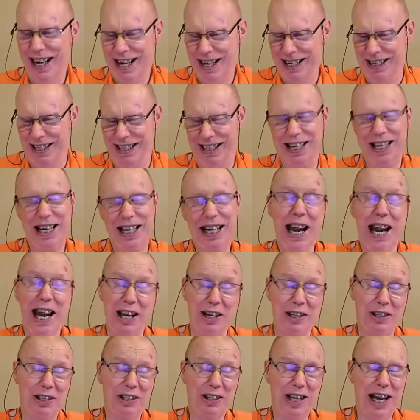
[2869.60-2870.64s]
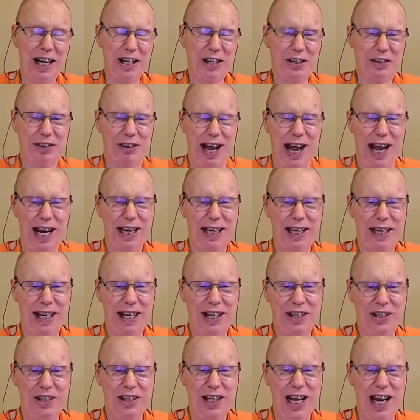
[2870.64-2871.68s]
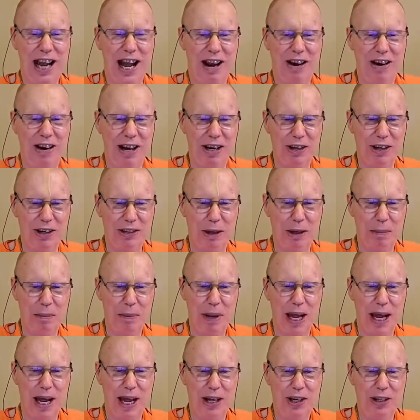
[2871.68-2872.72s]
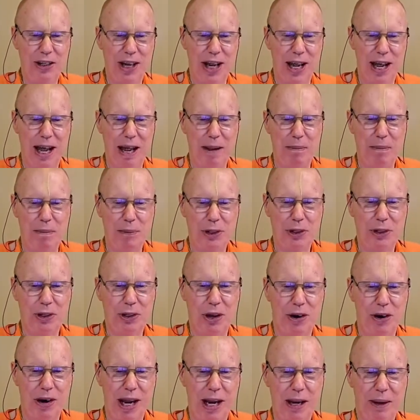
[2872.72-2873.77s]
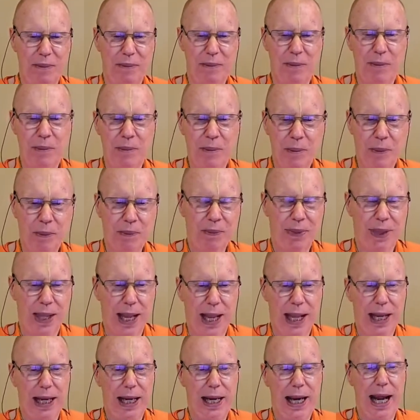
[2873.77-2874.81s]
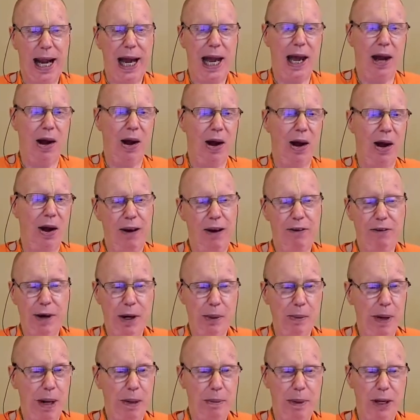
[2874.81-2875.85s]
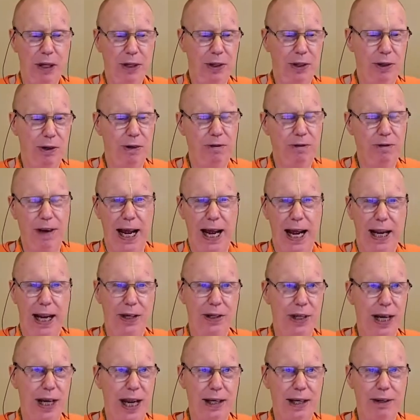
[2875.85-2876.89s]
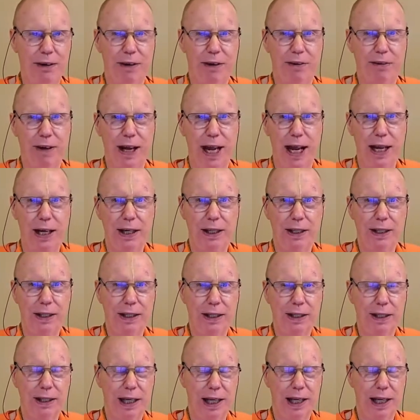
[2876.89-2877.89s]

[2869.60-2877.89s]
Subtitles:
Yes, that's right. It's the Arya Samaj. I'm sorry. Yeah, everyone must do fire sacrifice.